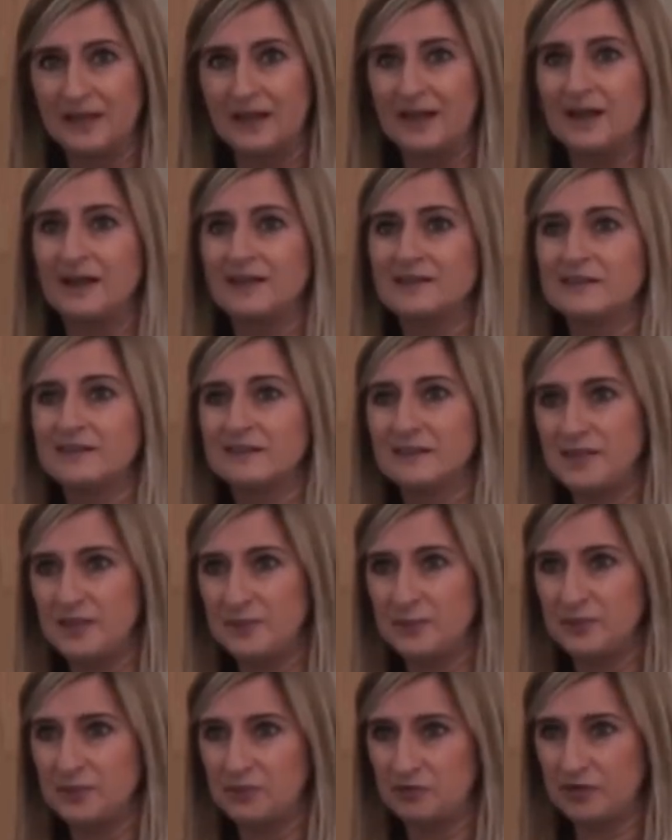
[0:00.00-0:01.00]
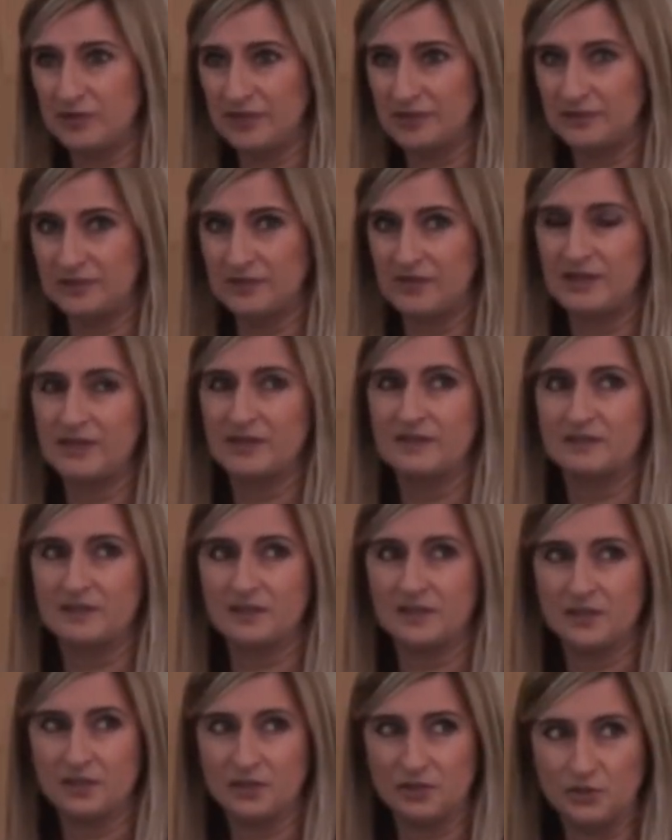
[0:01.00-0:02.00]
And sleepy driving is
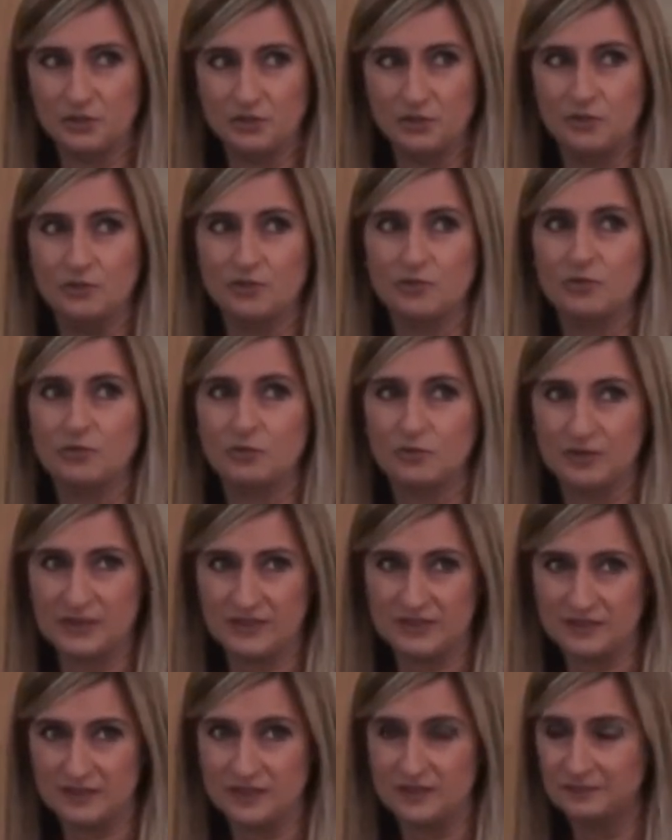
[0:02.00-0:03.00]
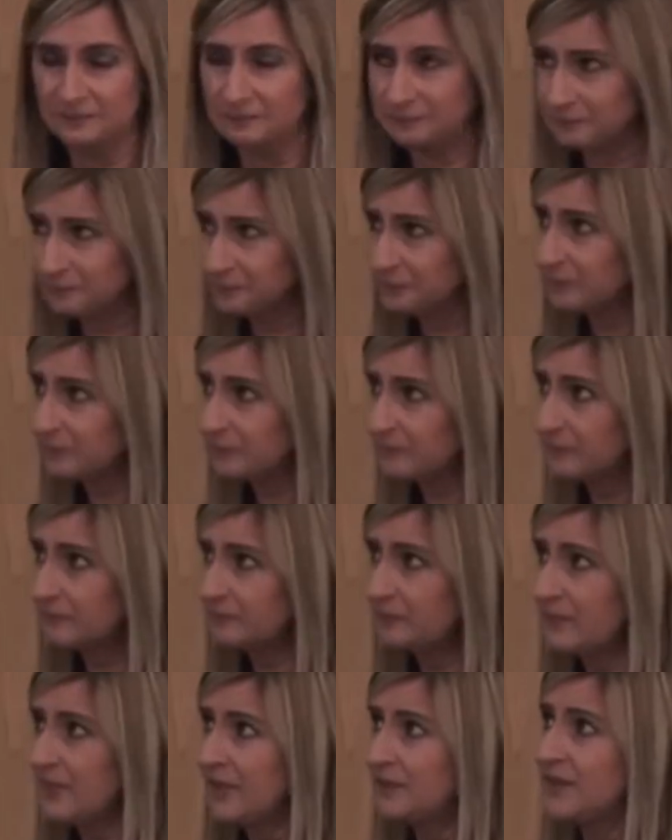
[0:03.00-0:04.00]
a huge risk.
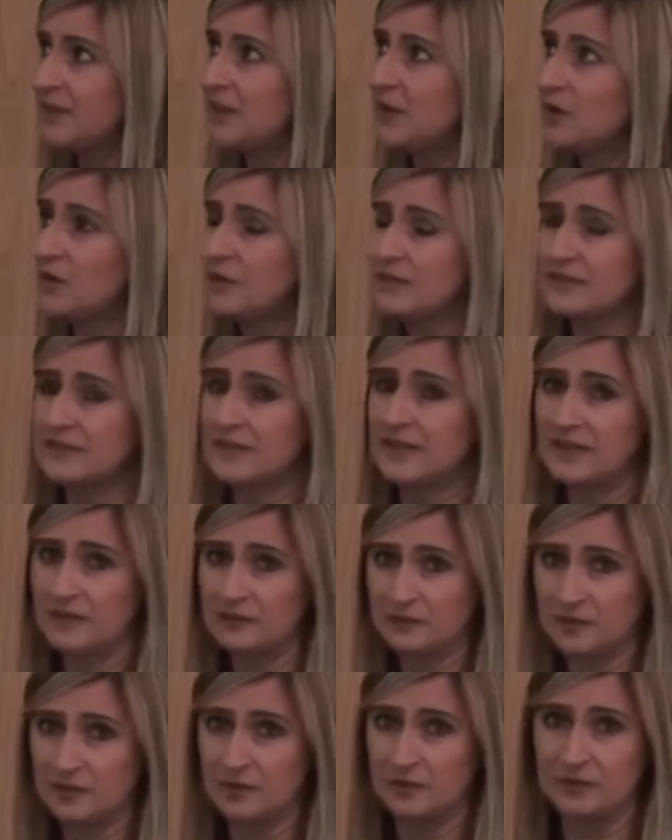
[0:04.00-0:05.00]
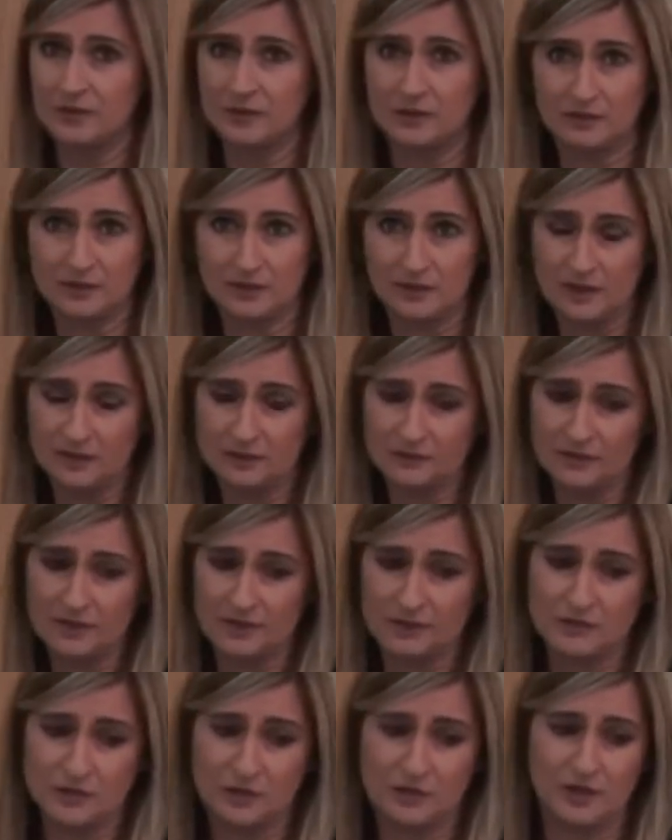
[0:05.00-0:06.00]
The RSA have done
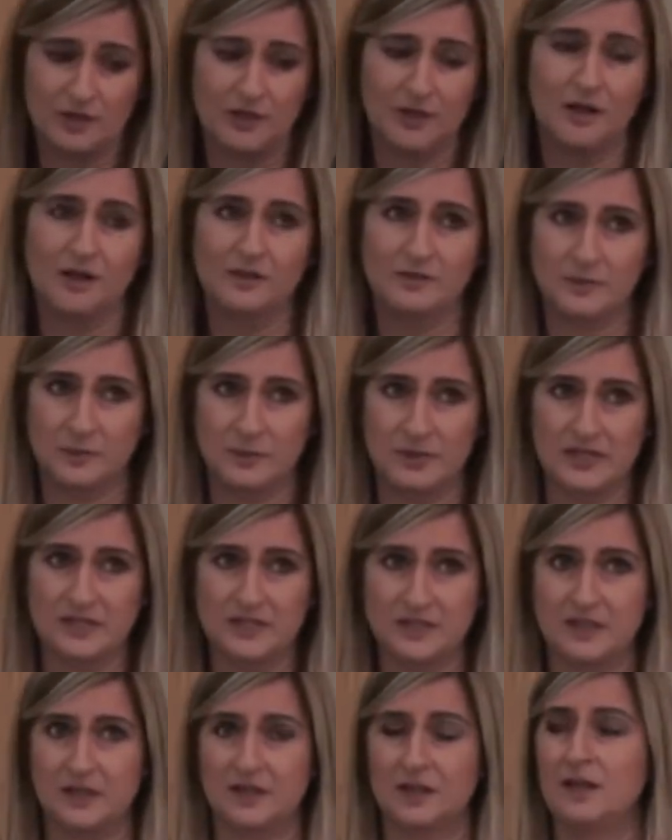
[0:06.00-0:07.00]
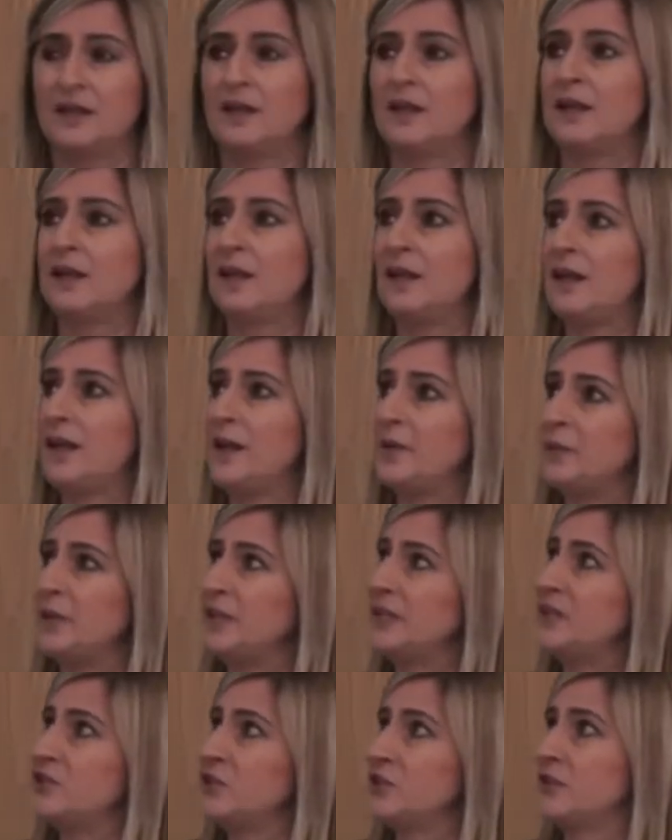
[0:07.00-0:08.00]
a lot of media
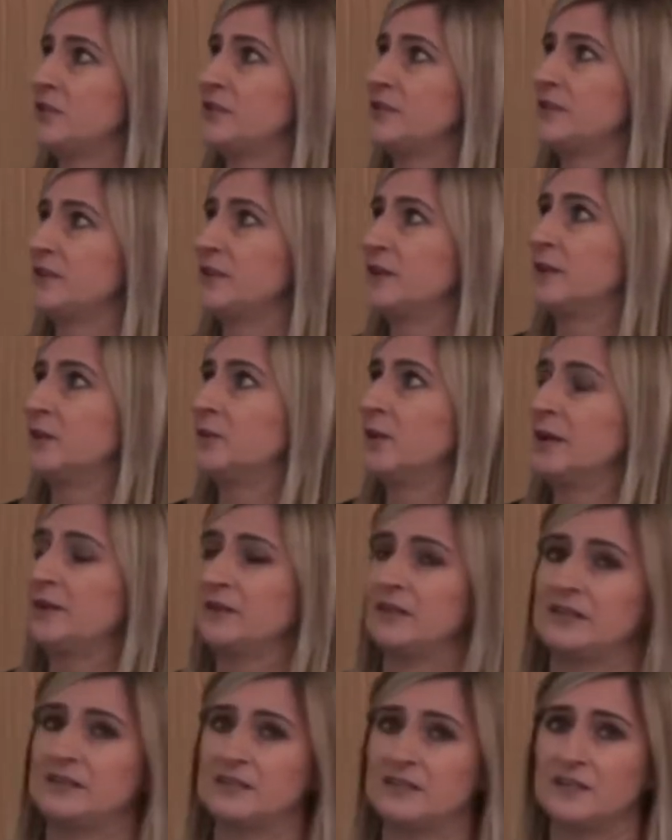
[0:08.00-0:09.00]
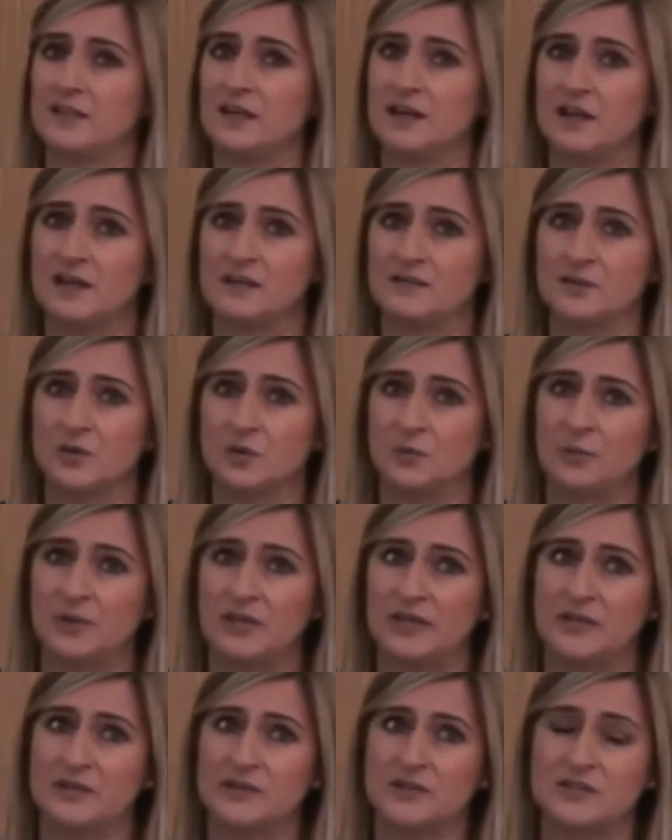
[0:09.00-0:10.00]
initiatives around this in the last couple
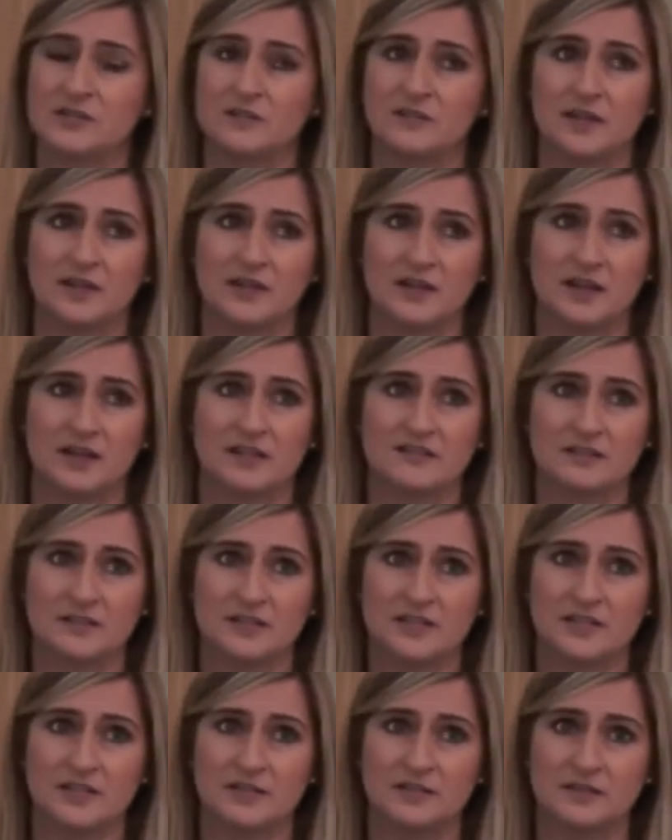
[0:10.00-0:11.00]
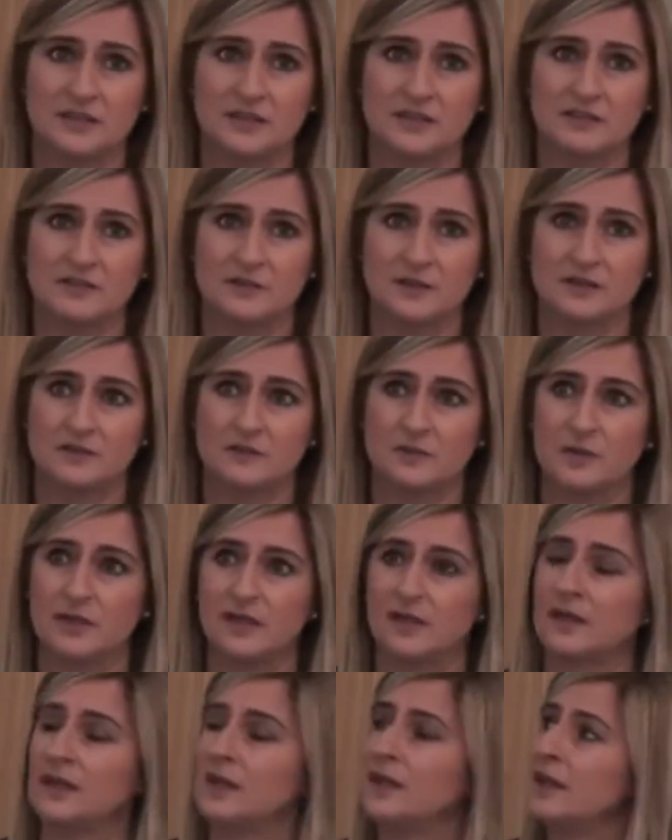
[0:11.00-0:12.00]
of years. They've had ads on TV as
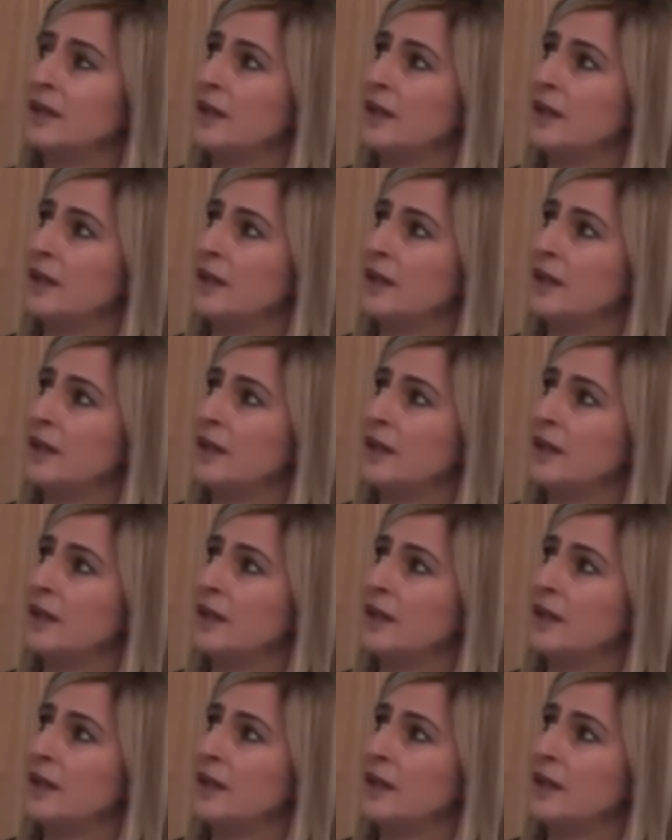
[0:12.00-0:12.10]
well.